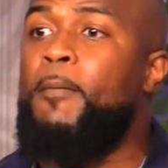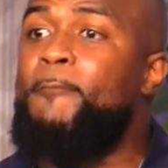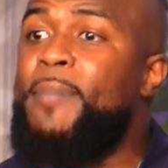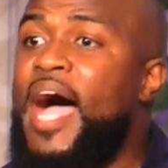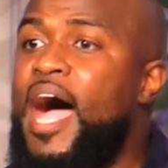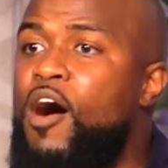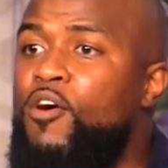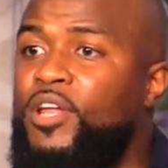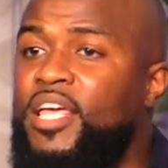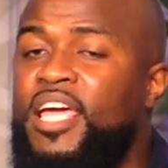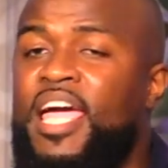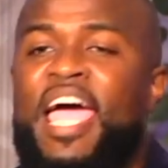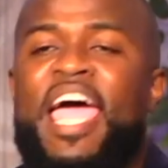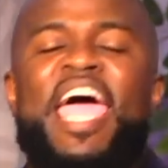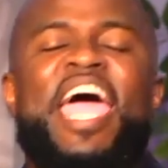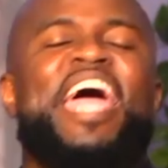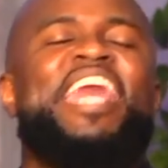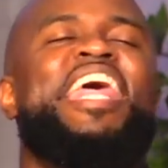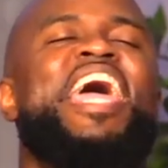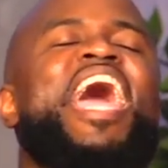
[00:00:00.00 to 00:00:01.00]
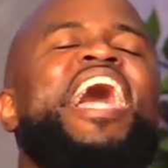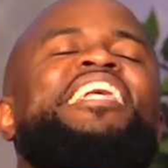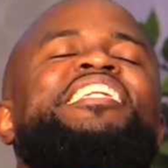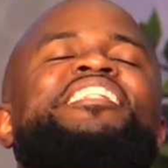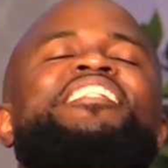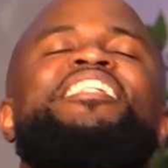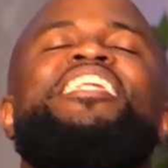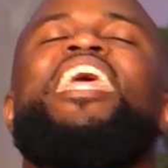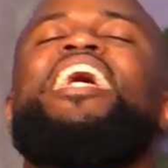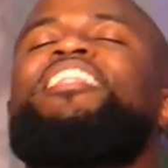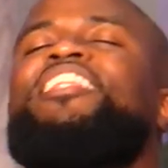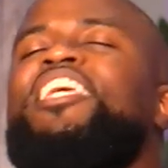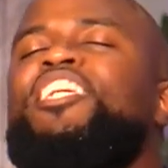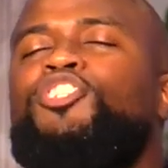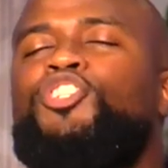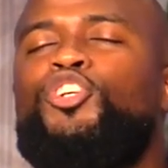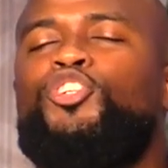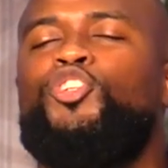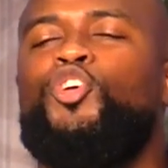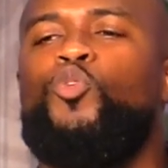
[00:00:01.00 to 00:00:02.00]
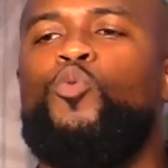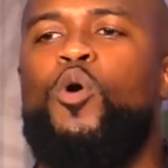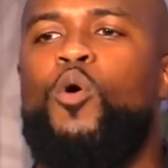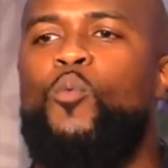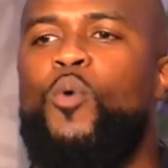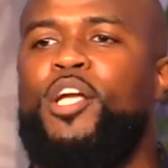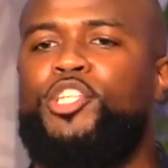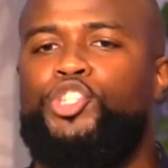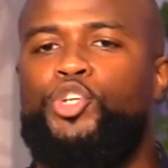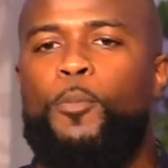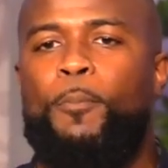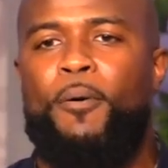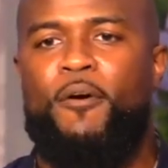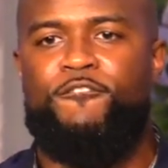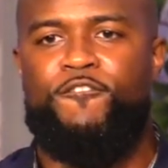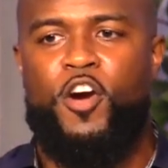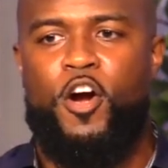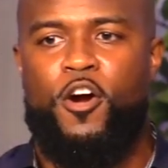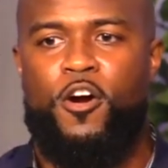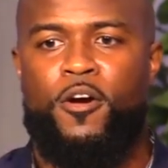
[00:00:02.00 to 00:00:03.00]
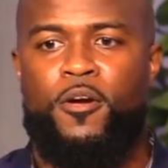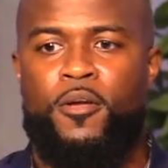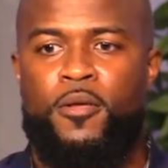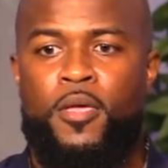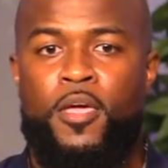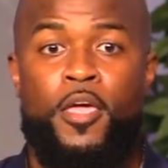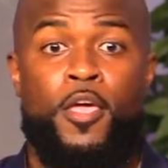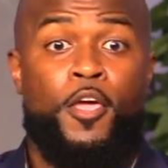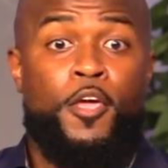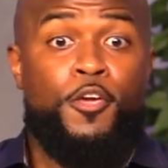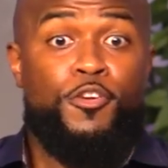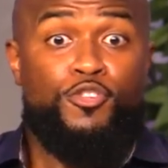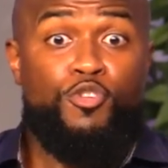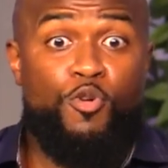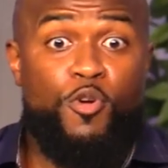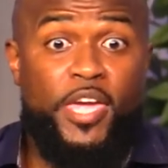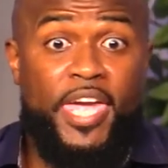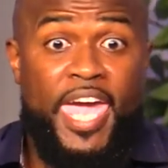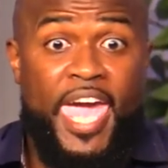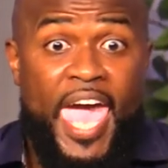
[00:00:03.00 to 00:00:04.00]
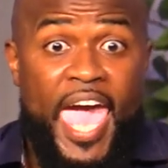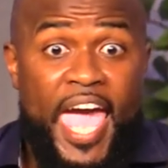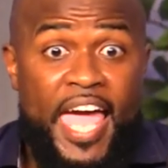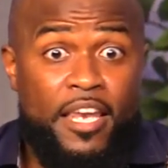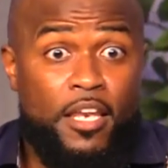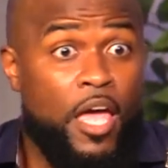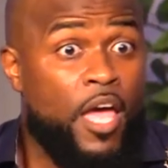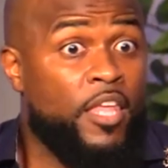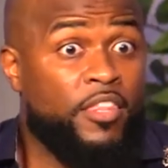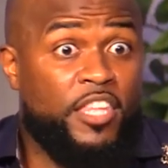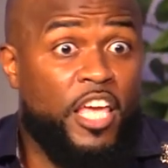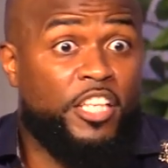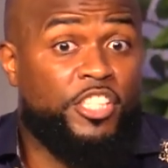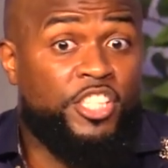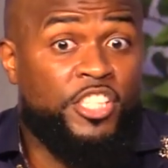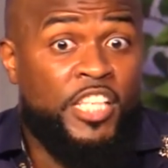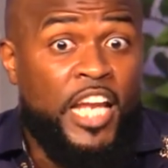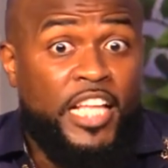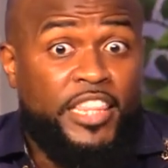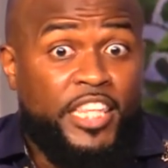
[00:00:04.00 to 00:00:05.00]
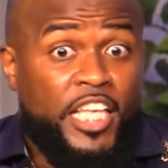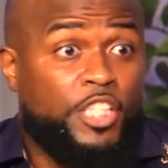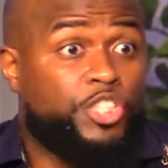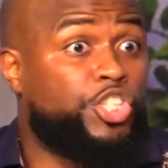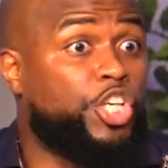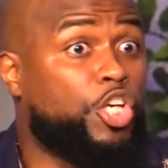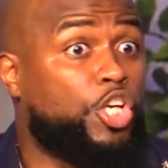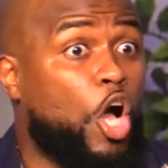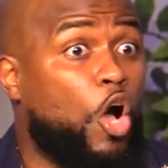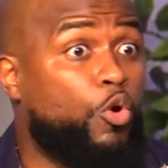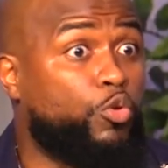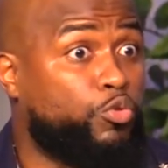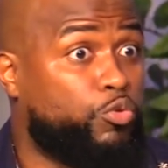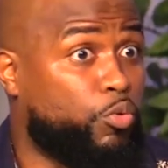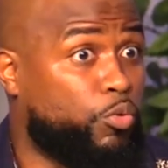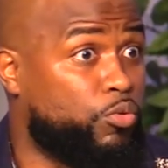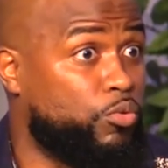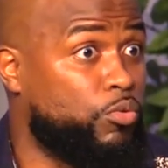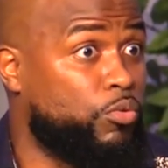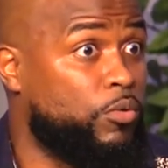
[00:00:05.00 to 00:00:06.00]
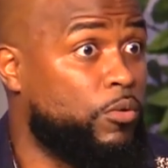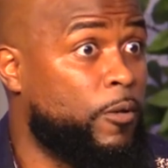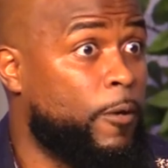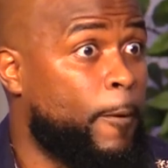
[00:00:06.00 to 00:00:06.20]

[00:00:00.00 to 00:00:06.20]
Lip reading: about it, and it has nothing to do with what you prefer. You can't, there's nothing to go through.